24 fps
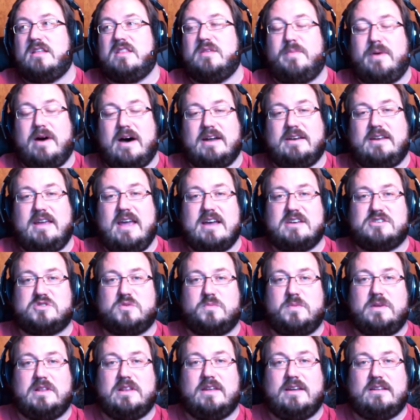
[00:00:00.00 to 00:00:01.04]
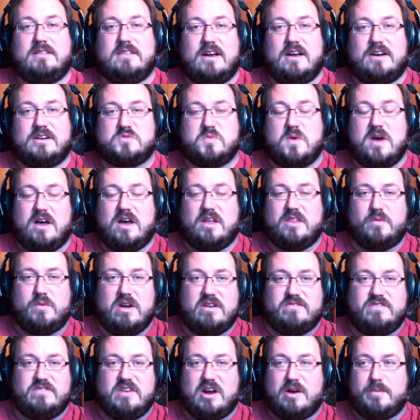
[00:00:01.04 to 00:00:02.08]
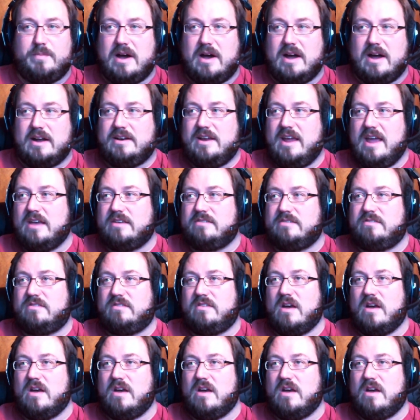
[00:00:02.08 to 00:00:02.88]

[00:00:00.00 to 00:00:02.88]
The podcast will be linked there as well, the RevVR podcast.